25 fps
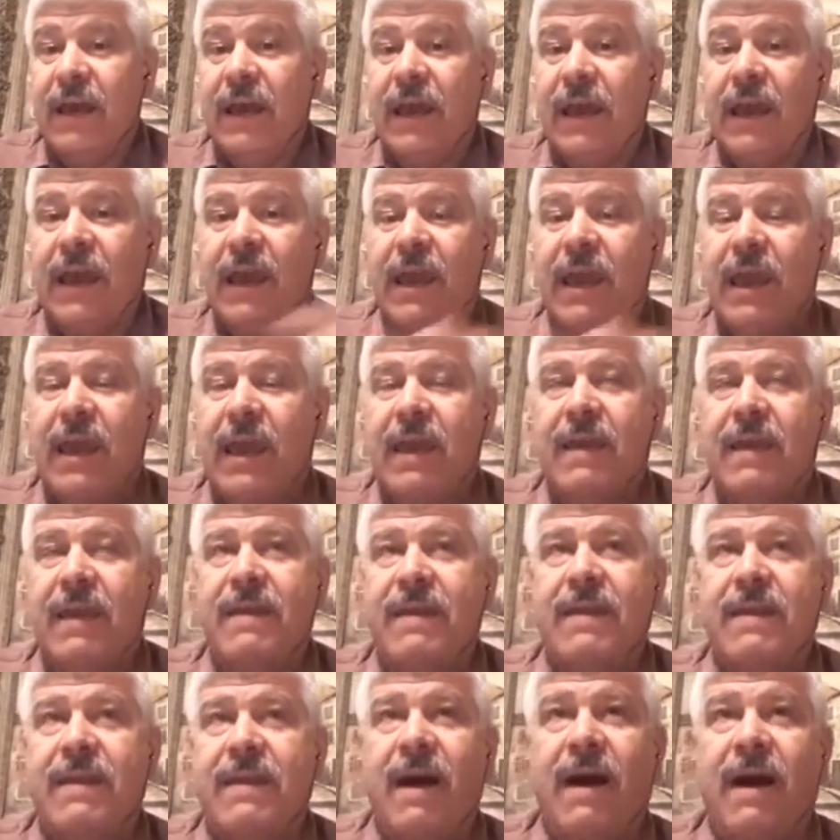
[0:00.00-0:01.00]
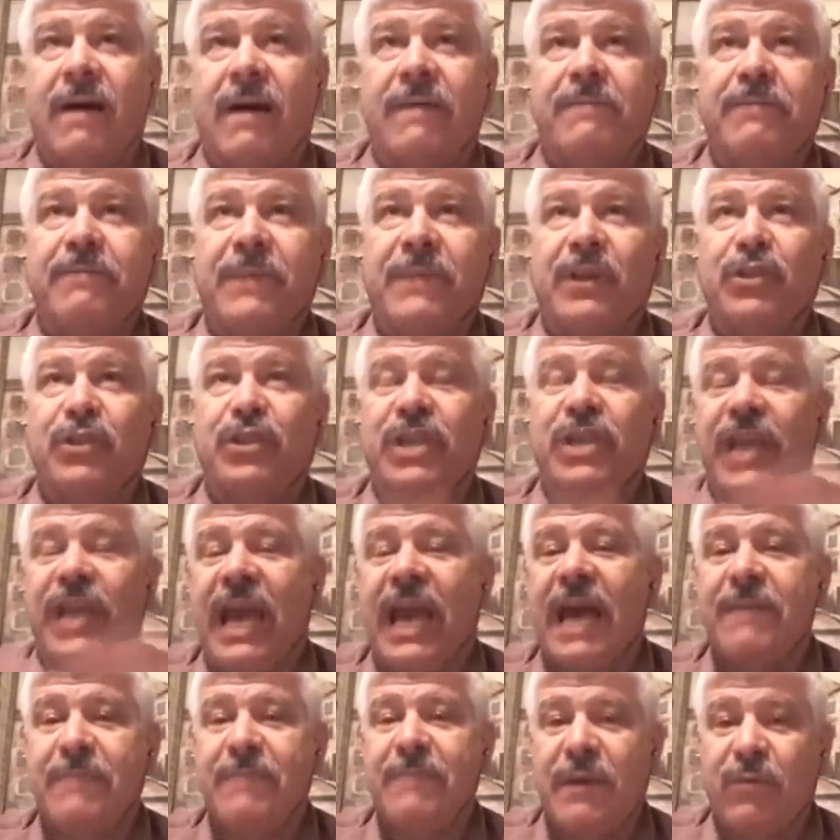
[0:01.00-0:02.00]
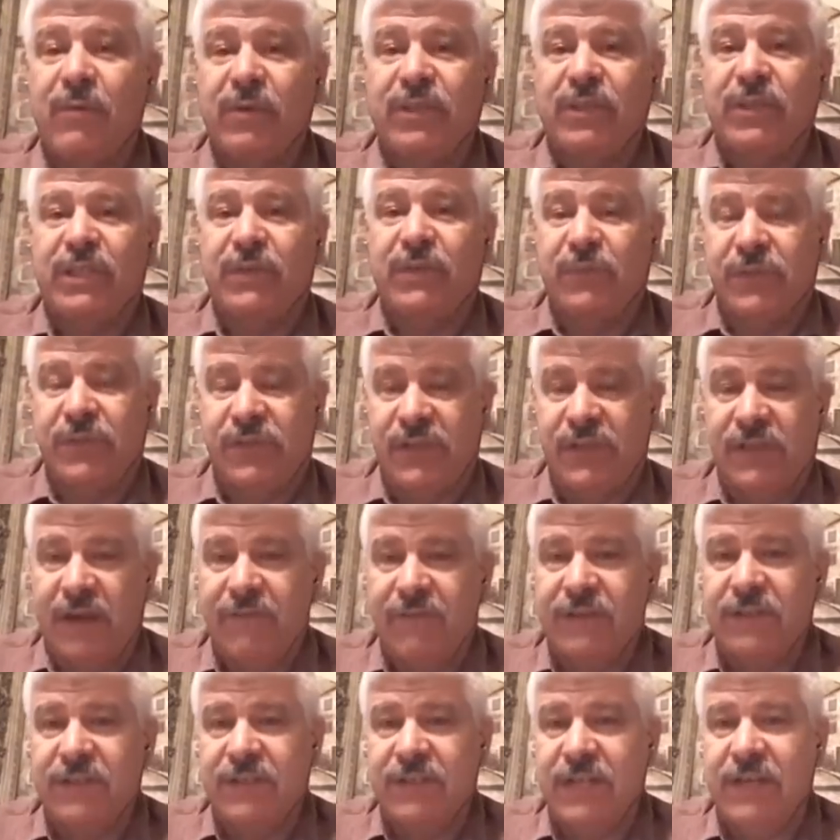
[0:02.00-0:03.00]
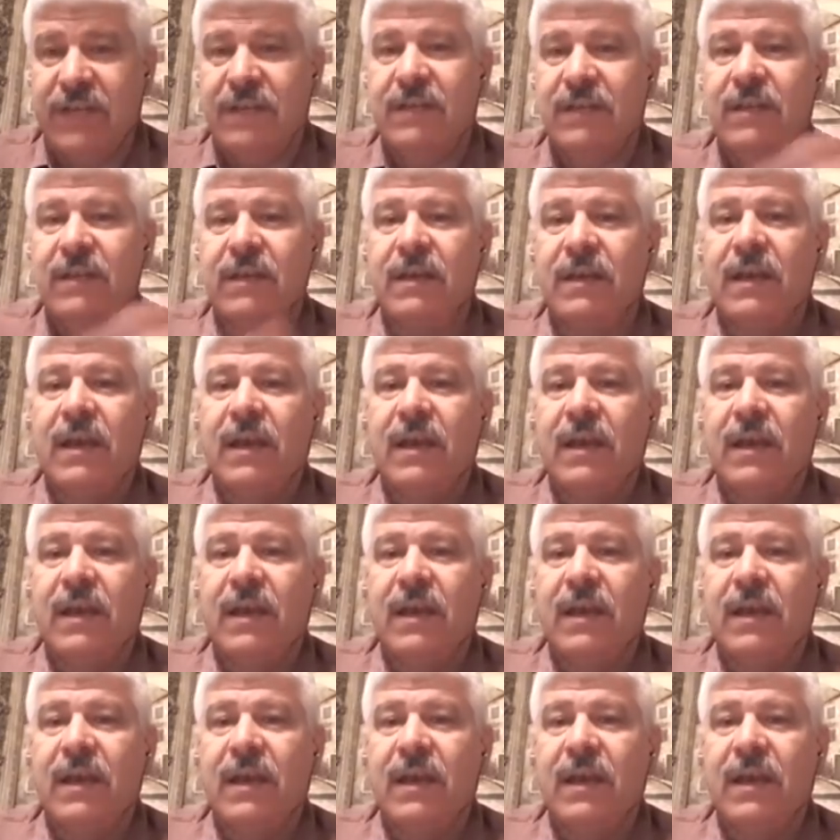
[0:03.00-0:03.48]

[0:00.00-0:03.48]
and she had me when she was 17,